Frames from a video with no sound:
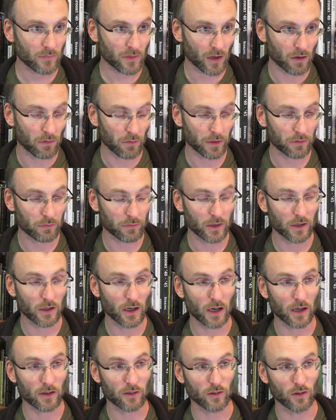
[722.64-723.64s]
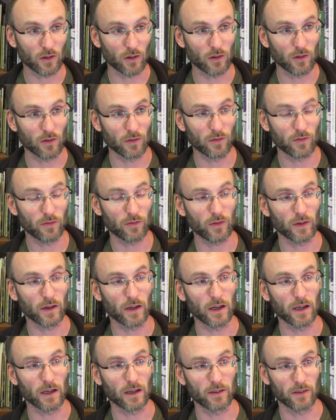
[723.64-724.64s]
with regard of
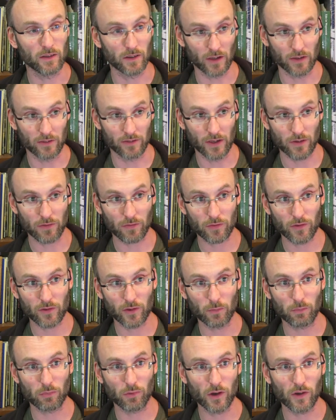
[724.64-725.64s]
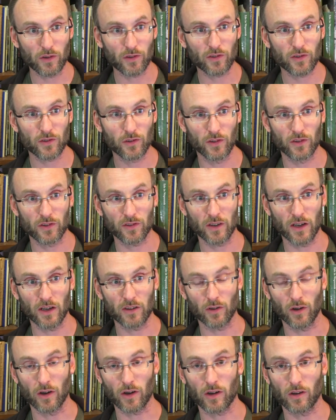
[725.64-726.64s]
a different approach to the site
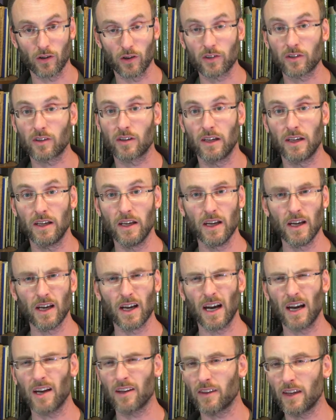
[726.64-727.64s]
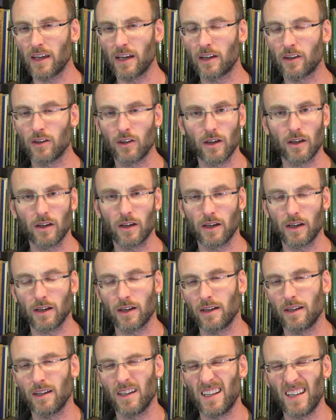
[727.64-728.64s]
archaeologically, I think
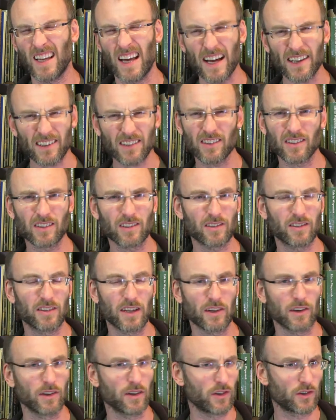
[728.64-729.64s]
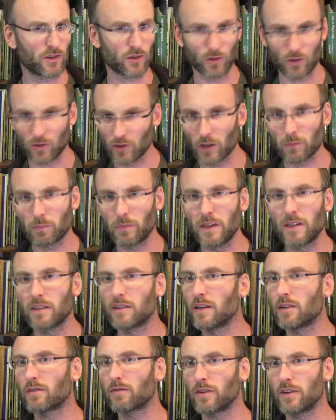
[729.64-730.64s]
in essence there should not be a
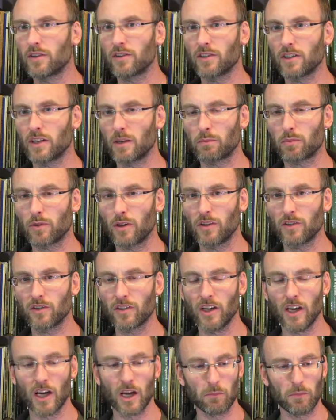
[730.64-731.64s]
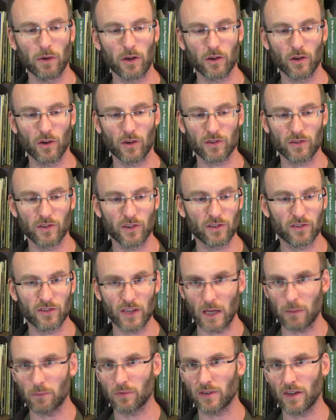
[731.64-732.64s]
difference in approach, because the
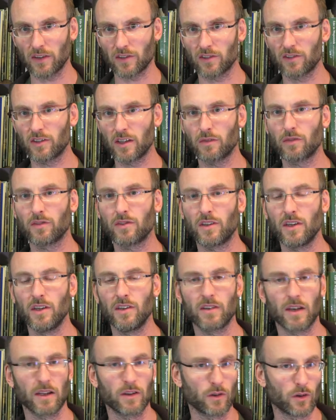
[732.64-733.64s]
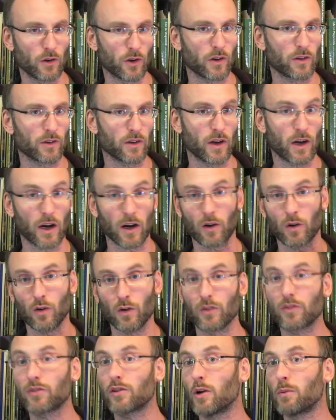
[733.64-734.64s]
same sensitivities and hurt are
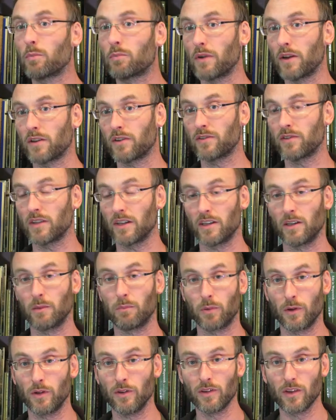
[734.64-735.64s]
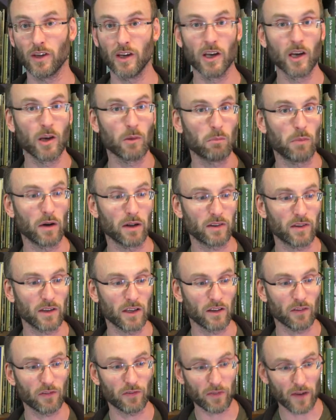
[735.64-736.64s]
also present in the Punt, but
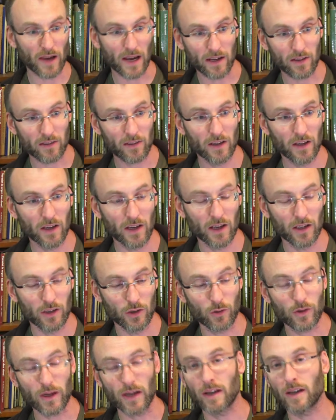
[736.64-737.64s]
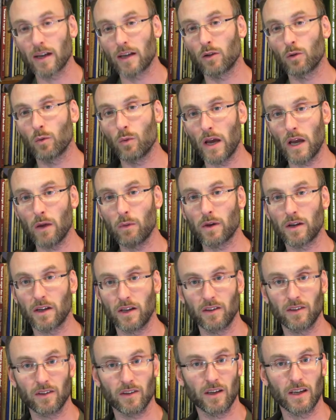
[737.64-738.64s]
in effect you can get away with
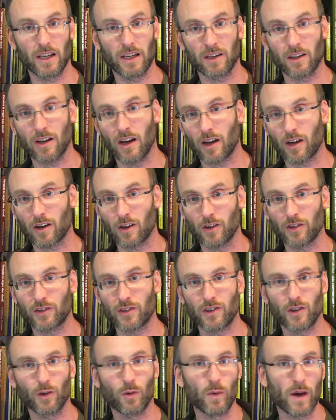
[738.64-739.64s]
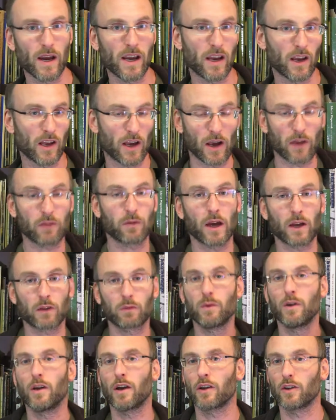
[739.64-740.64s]
it in an archaeological way, as
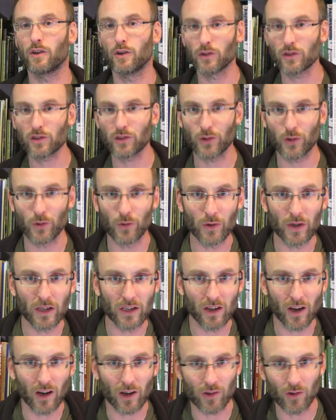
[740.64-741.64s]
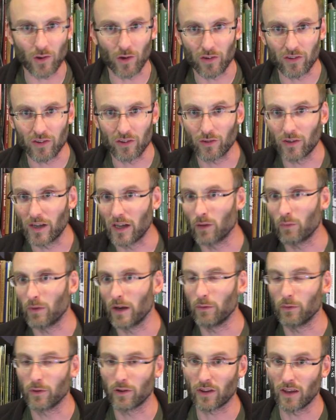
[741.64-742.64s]
we are used to in archaeology to get away
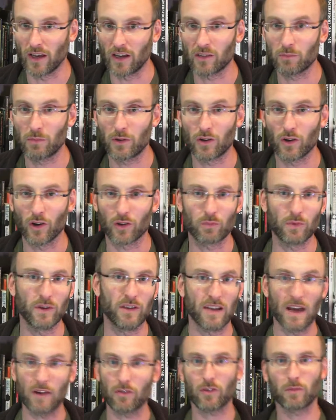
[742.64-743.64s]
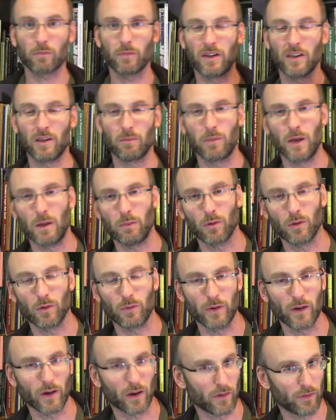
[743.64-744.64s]
with things, because we never meet the people
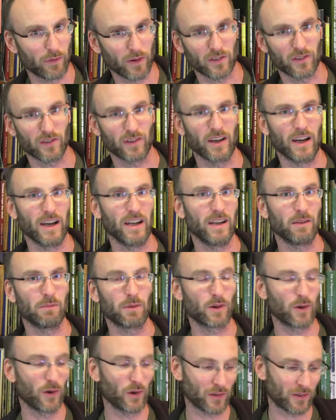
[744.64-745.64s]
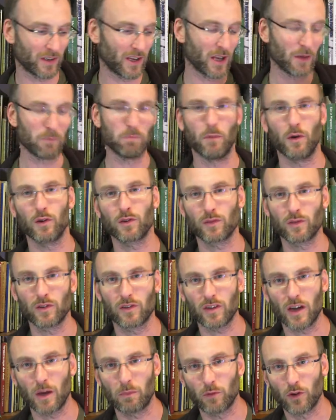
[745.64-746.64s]
we are investigating, because most of the
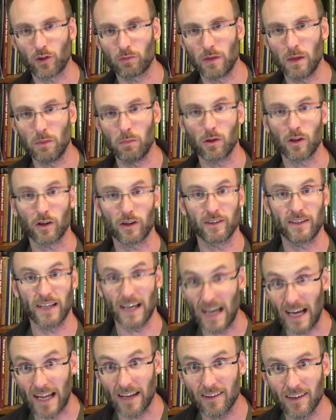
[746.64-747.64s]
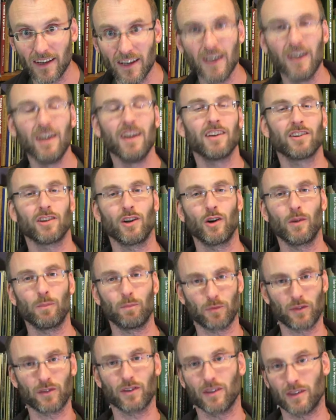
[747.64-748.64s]
time those people are dead. So
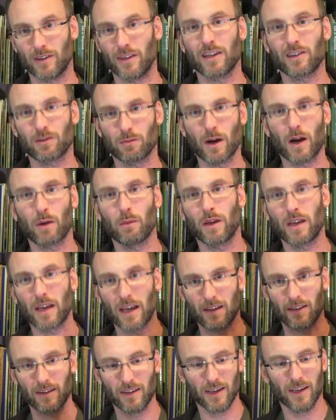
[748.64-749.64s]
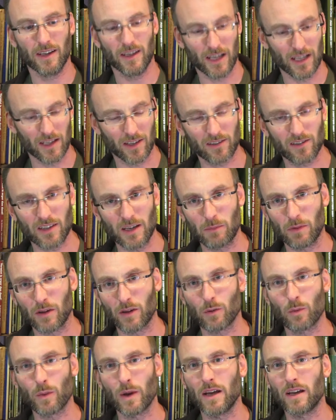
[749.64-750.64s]
that's why we can in a
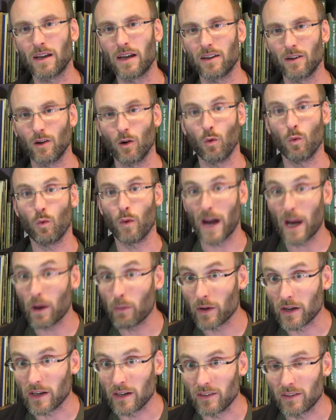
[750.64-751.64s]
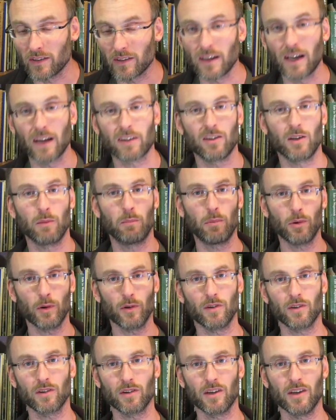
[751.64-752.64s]
similar way get away with it at the
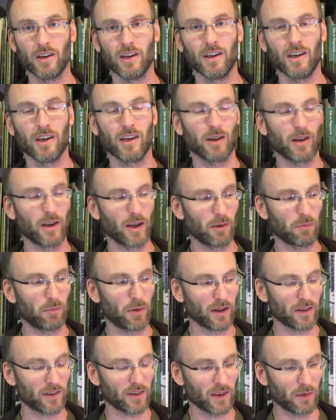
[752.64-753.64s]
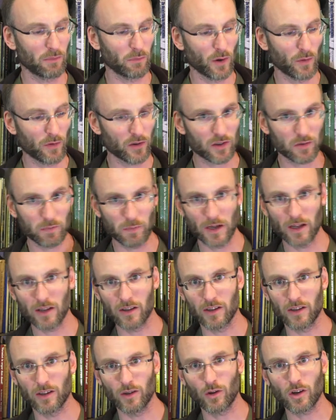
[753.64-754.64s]
Punt. But in
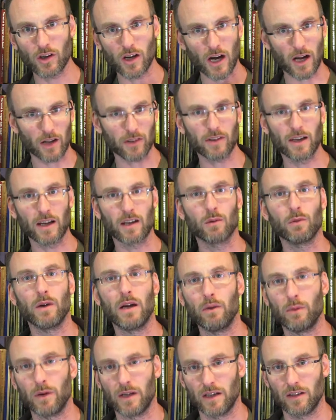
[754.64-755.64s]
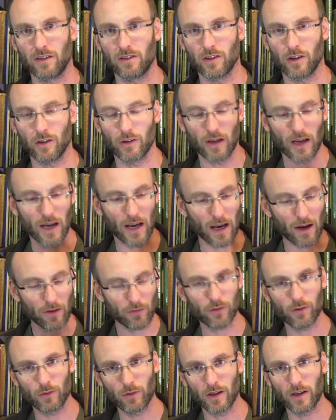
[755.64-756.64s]
Bovismilde you can't get away with it, so you have
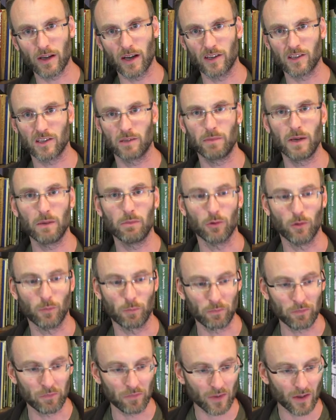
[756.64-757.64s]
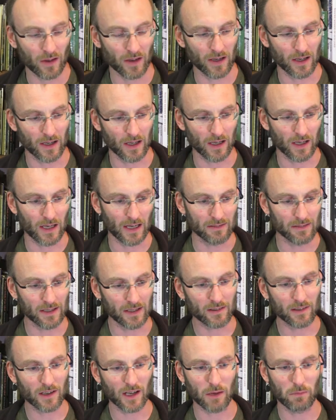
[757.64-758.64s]
to engage the people. At
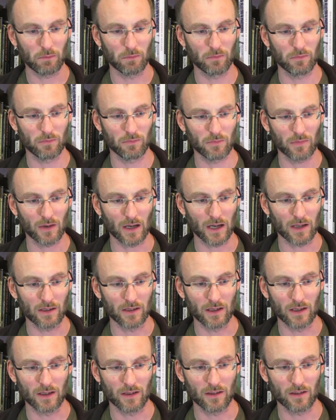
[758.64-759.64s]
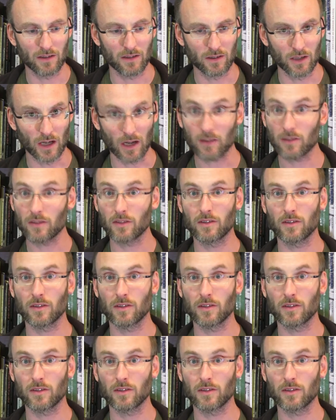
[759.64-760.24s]
that time I did not